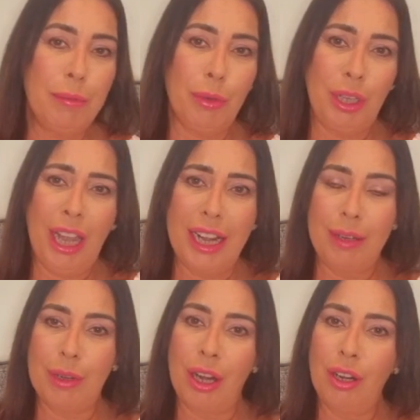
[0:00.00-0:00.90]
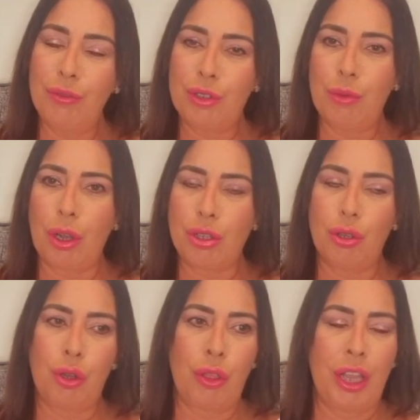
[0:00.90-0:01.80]
but yeah, I love to watch
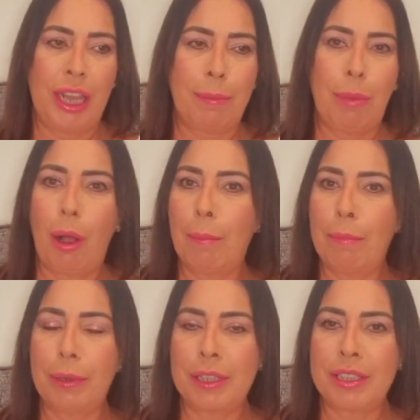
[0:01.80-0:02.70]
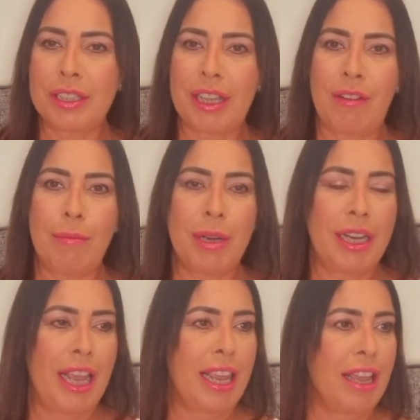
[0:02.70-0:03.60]
all the pomp and
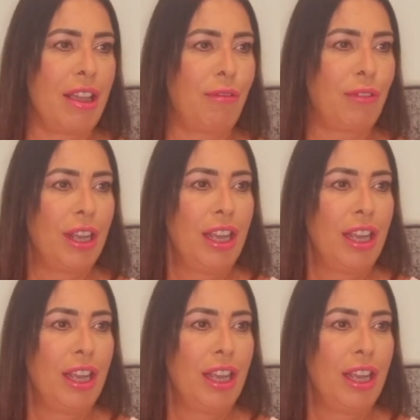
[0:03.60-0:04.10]
ceremony of